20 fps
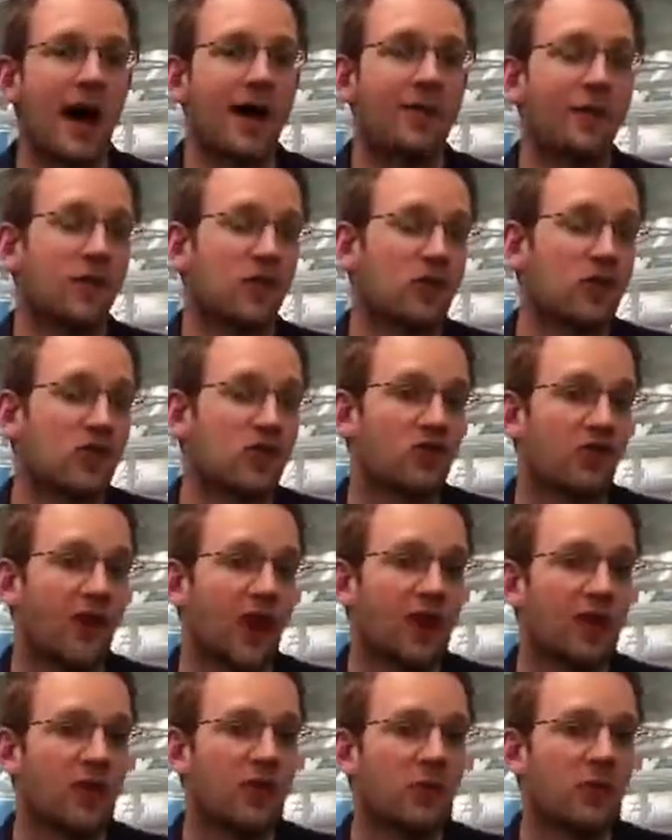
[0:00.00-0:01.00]
For
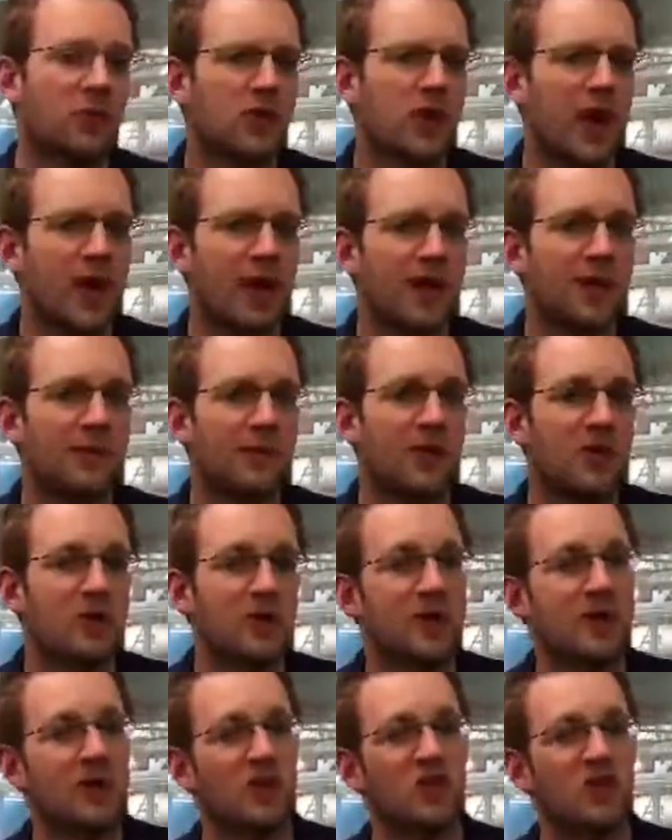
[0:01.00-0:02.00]
strength, we're talking about you
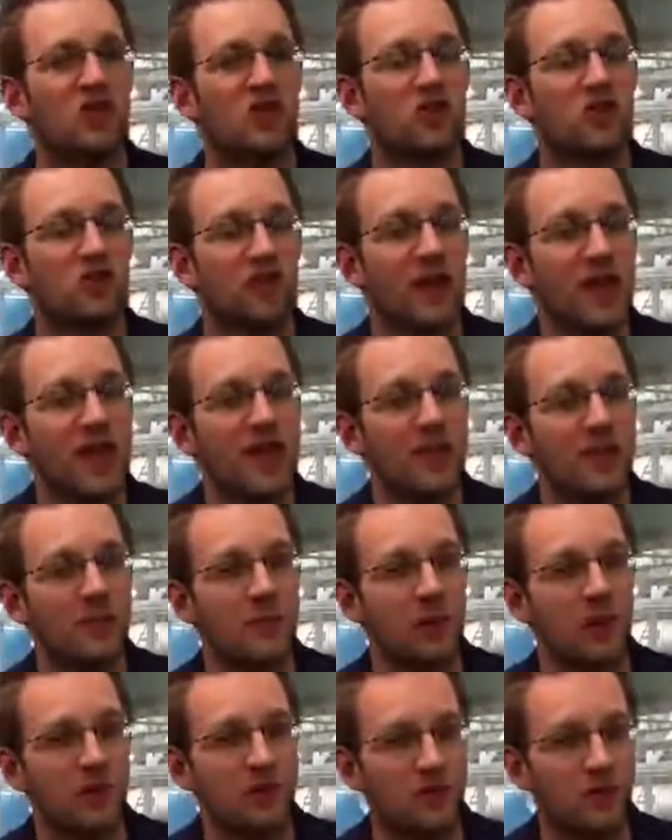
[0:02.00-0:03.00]
need to strain the
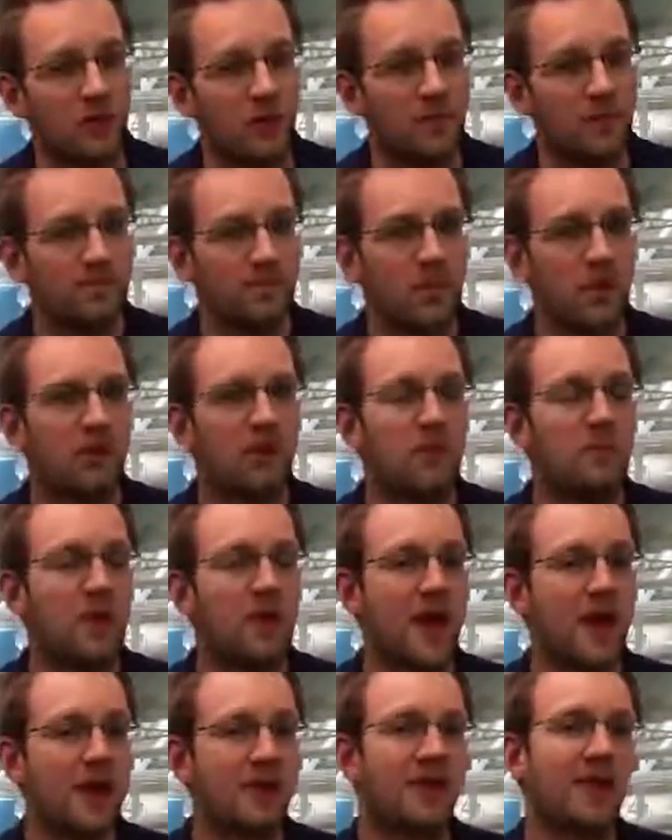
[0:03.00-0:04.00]
muscle
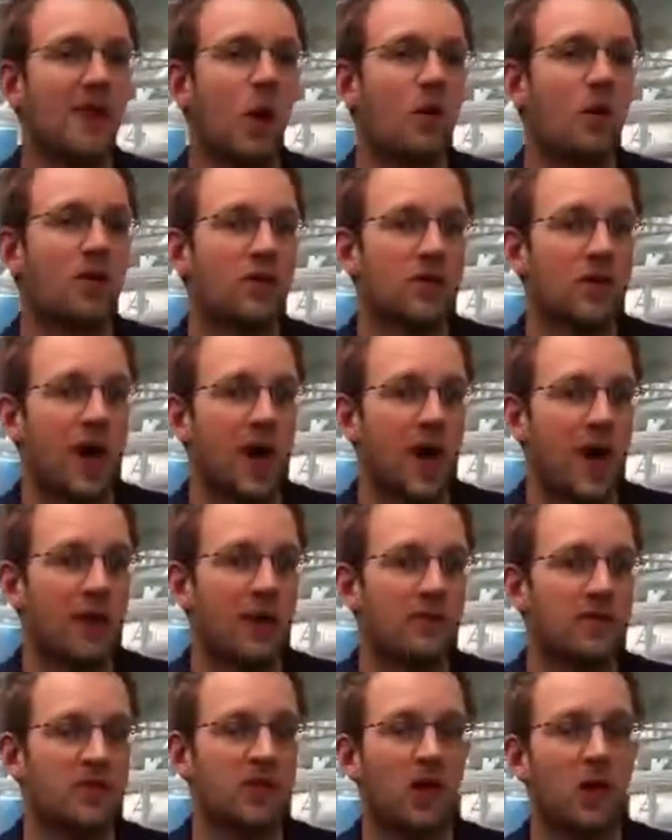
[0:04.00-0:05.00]
repetitively over
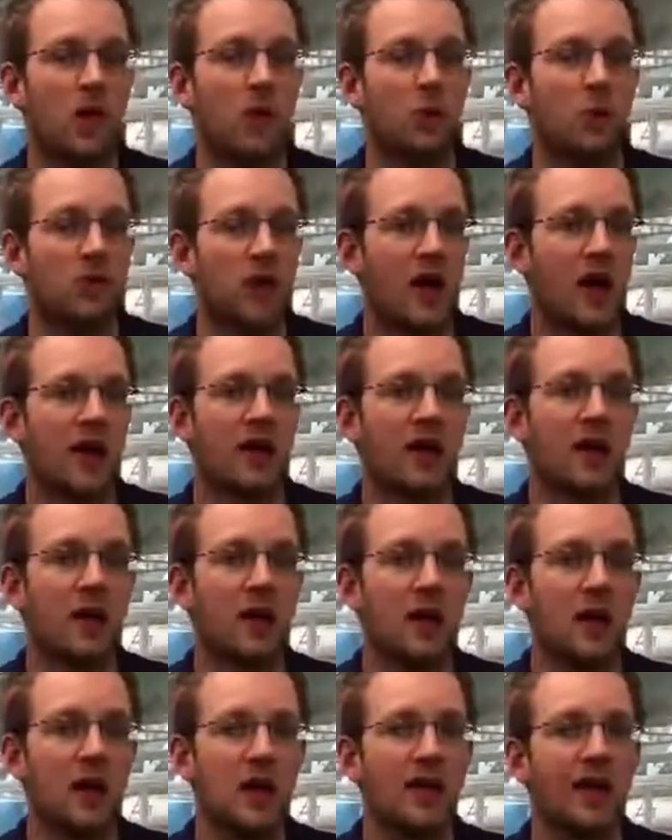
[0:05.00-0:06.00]
time. So we're talking
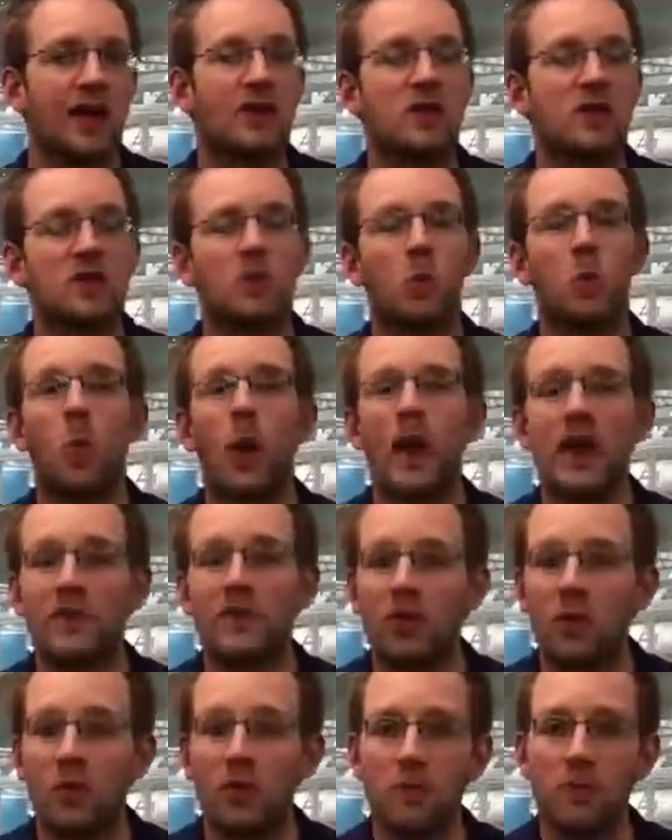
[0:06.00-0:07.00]
not just weight
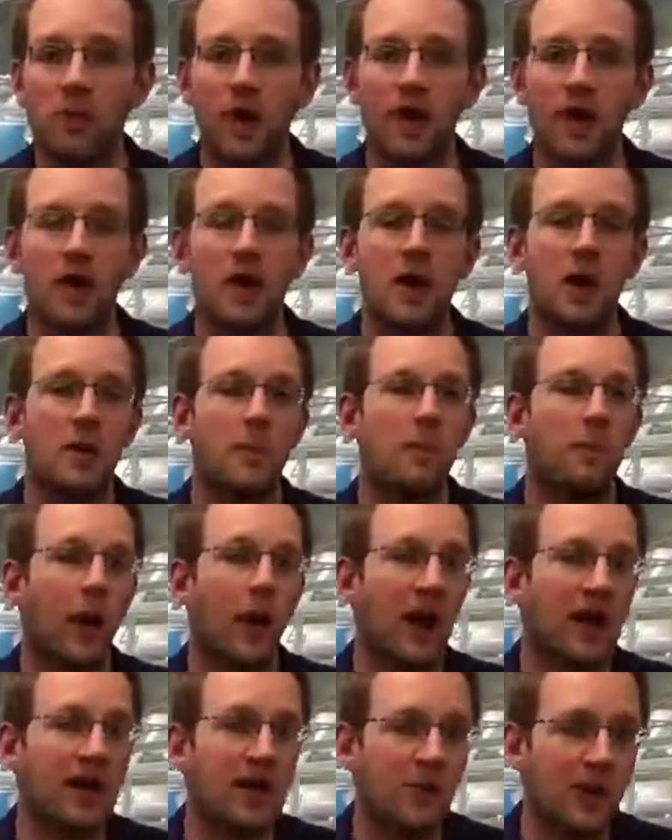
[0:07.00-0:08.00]
room, but
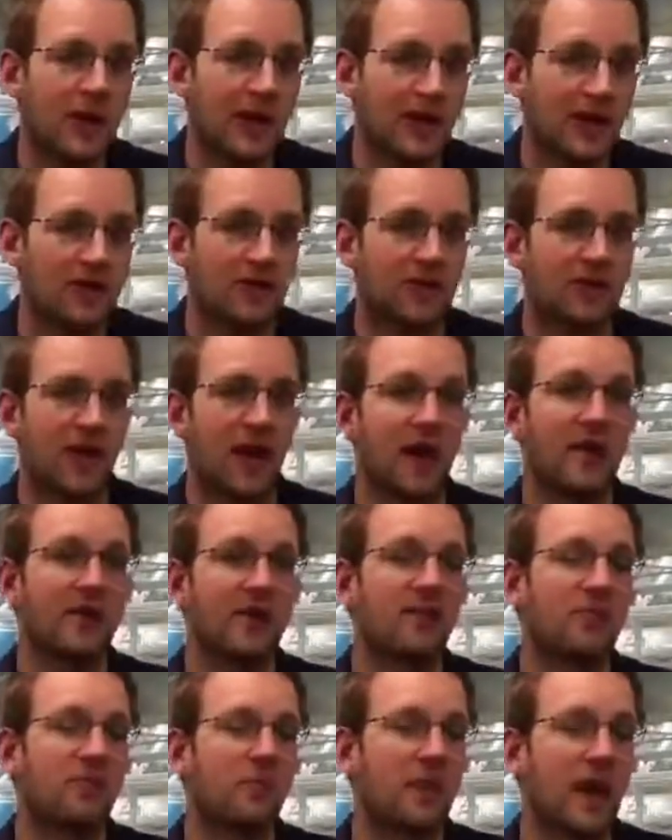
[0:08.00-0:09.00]
body weight
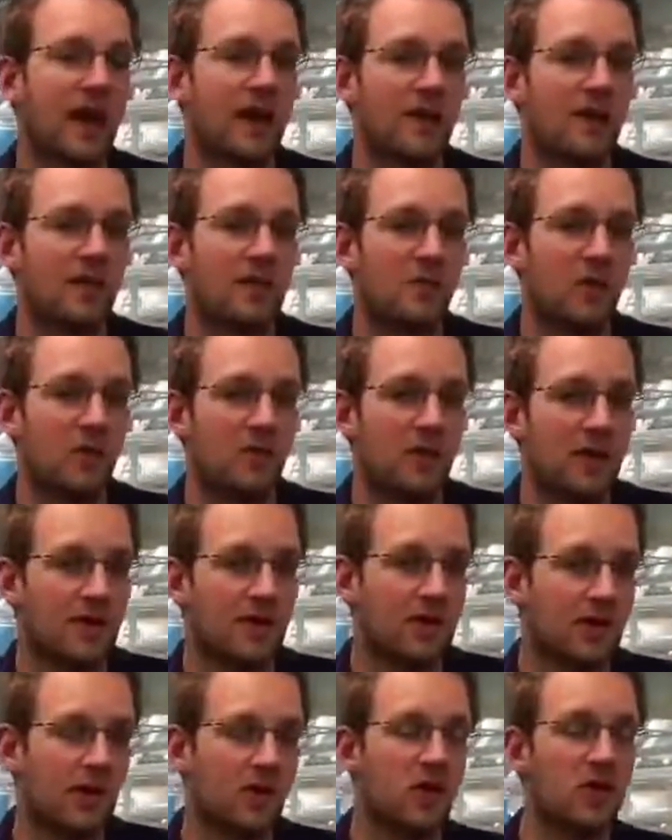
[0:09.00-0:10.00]
exercises, repetitive movements,
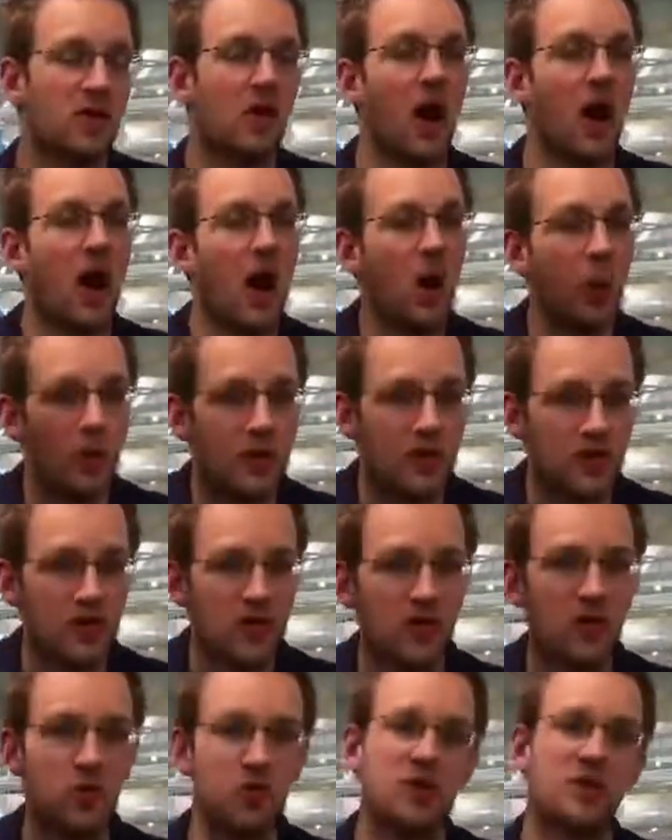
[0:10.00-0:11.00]
so you're always
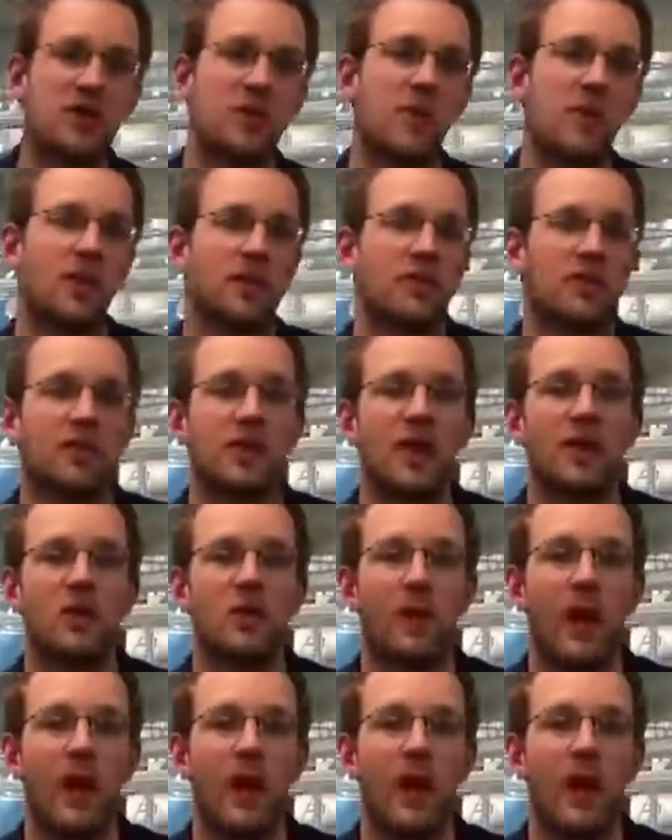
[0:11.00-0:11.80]
using the muscles that you